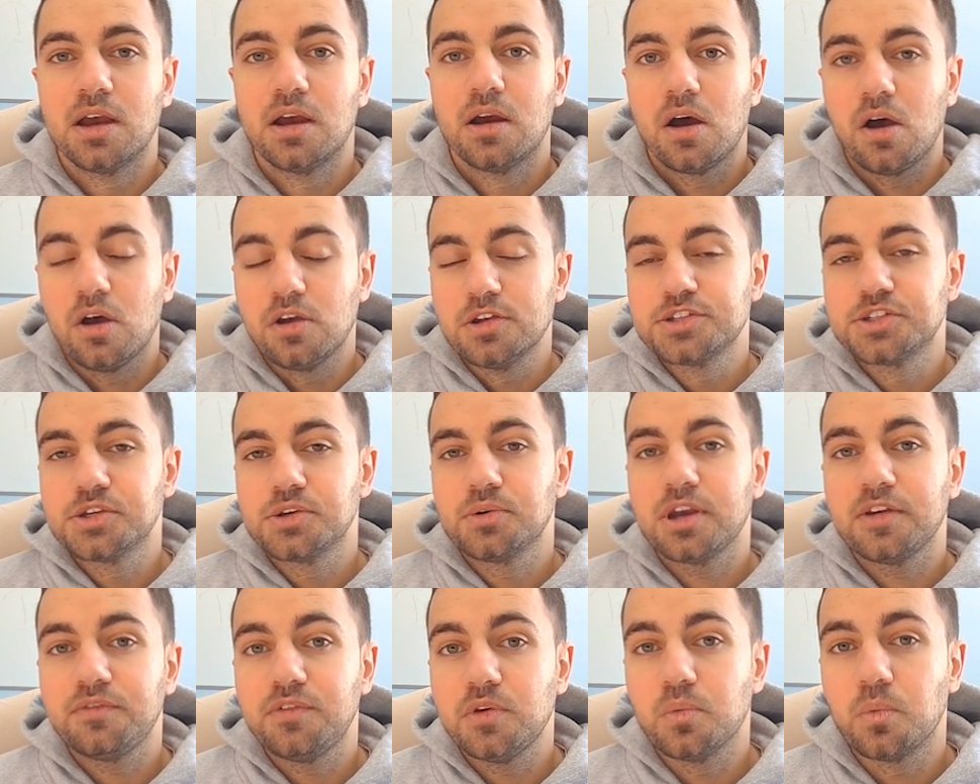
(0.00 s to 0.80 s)
Also,
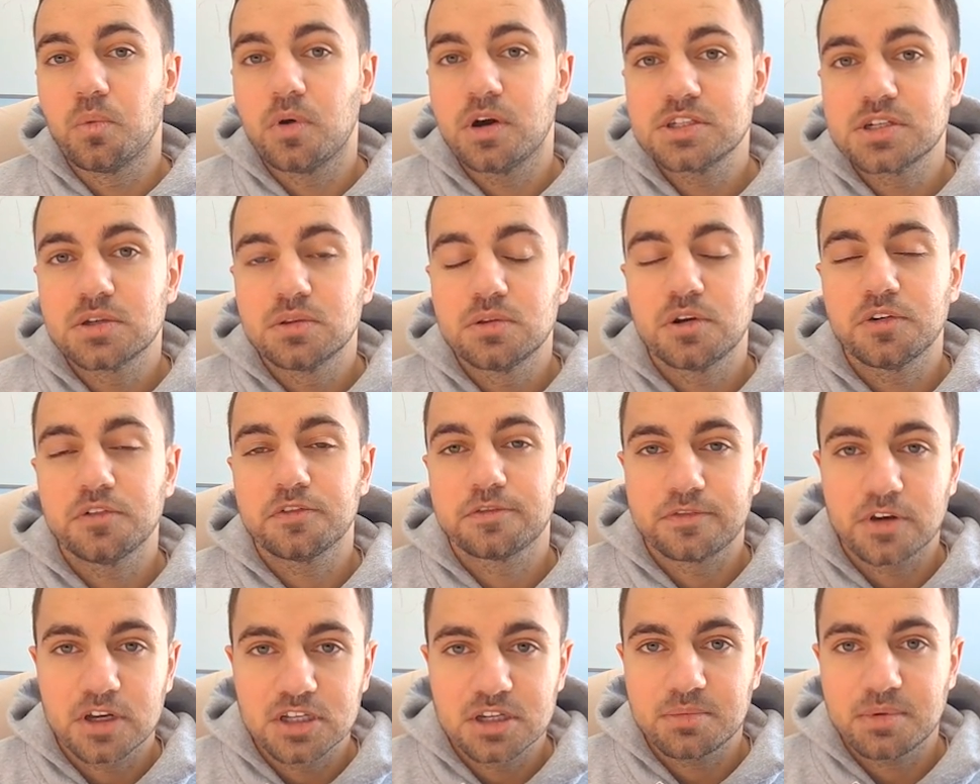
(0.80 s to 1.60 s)
if you want to learn
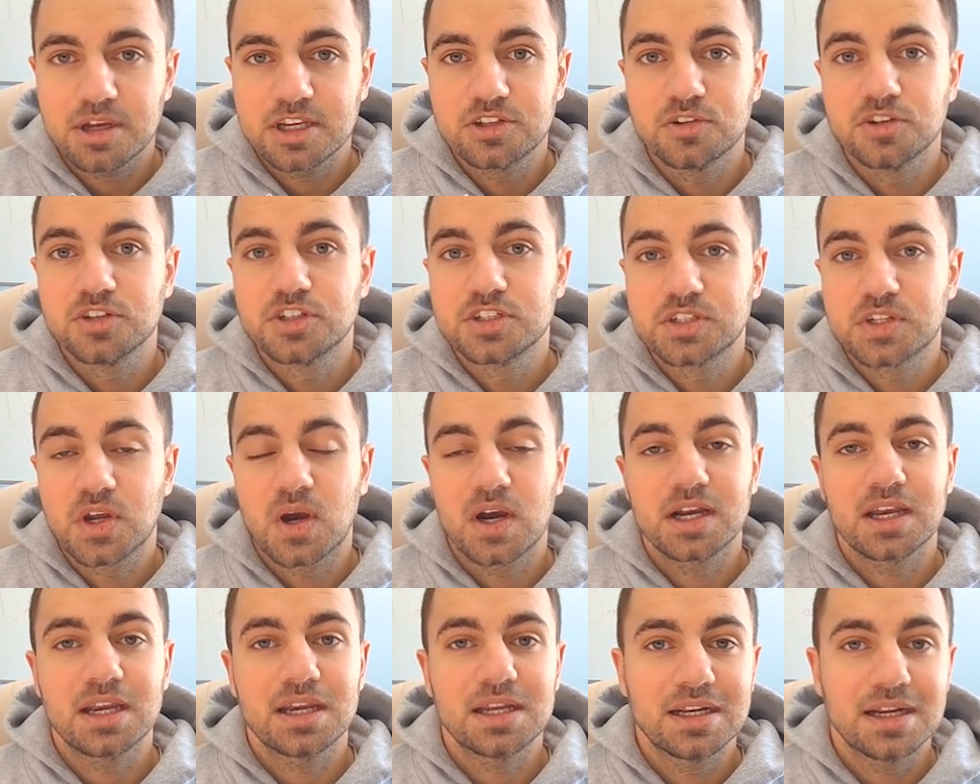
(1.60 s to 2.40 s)
fundamental
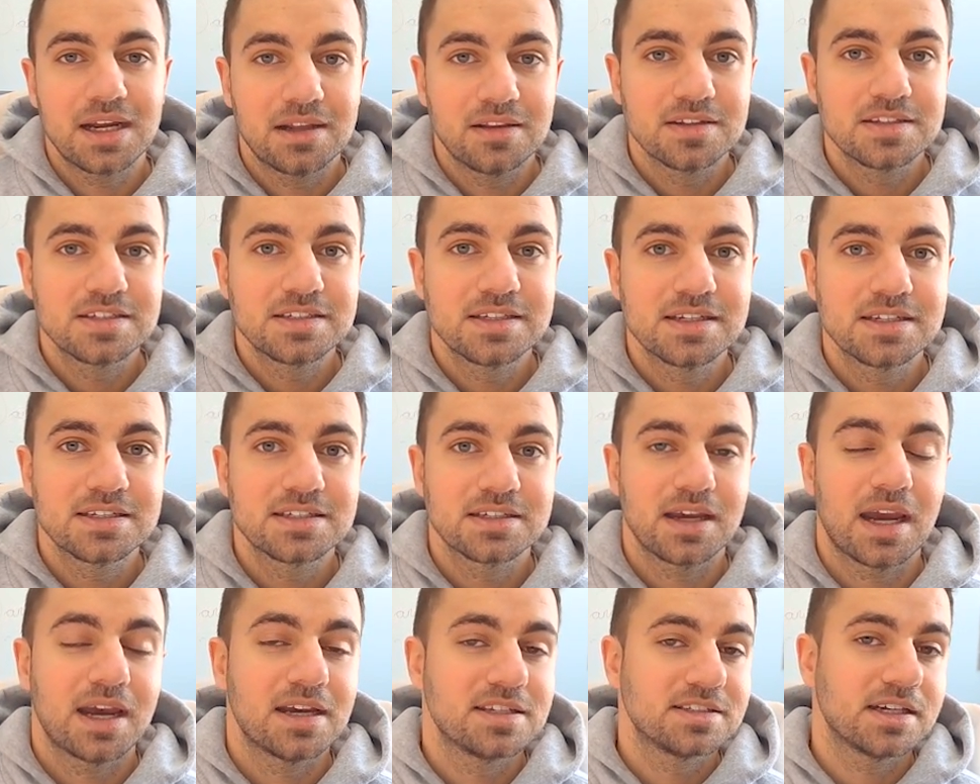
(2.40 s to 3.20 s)
stock analysis,
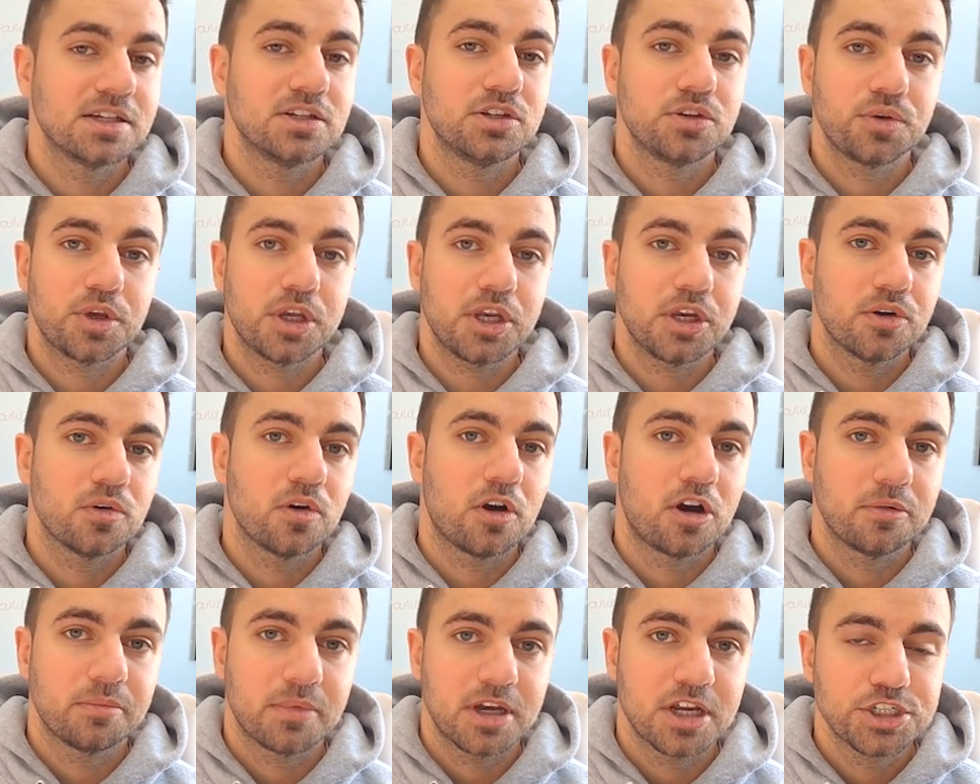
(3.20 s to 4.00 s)
as I do here
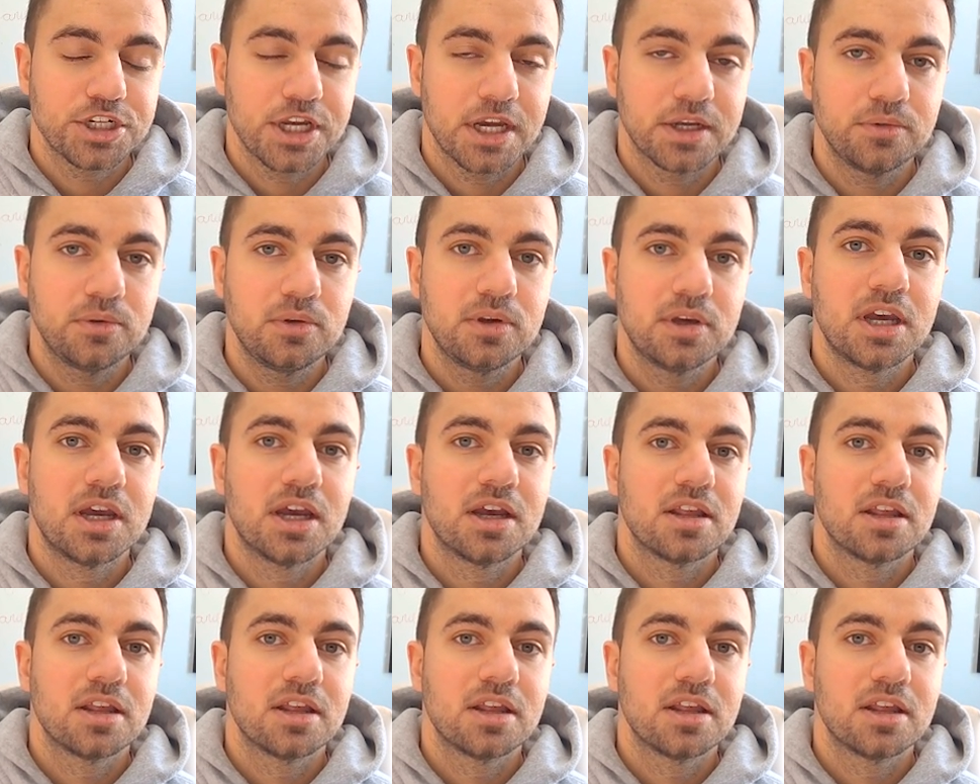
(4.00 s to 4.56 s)
on my channel,